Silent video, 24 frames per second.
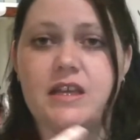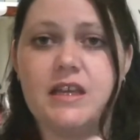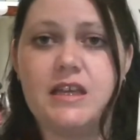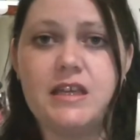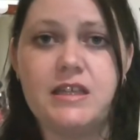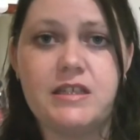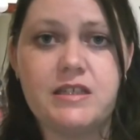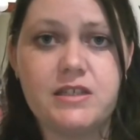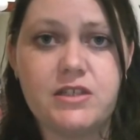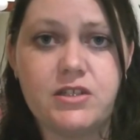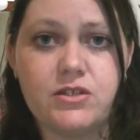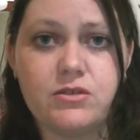
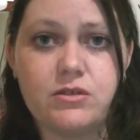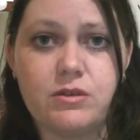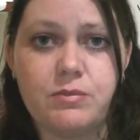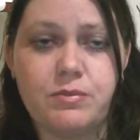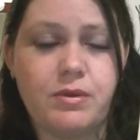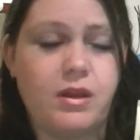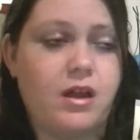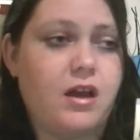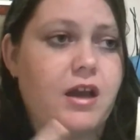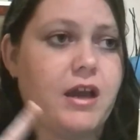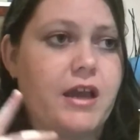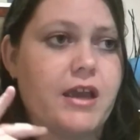easy to
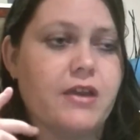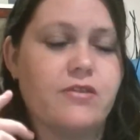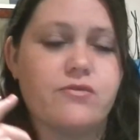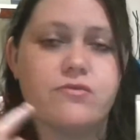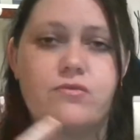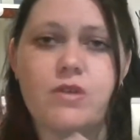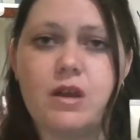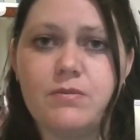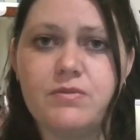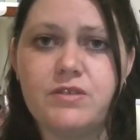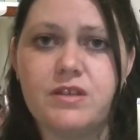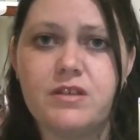apply,
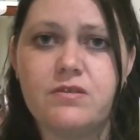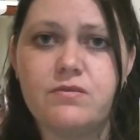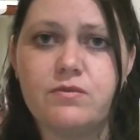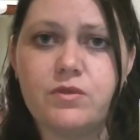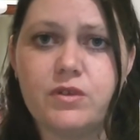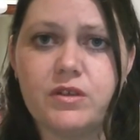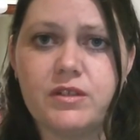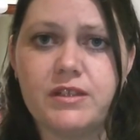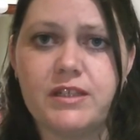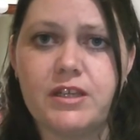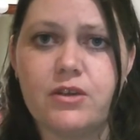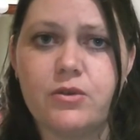rubs in
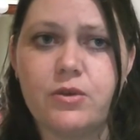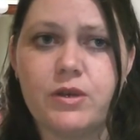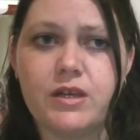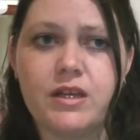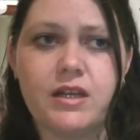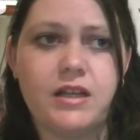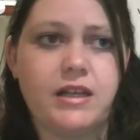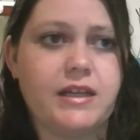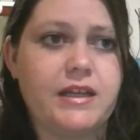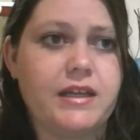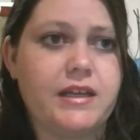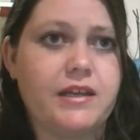really
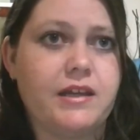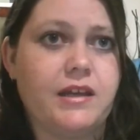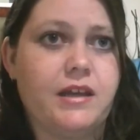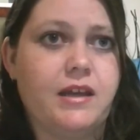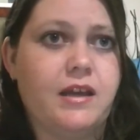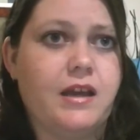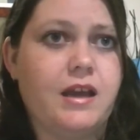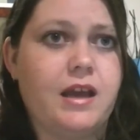quickly,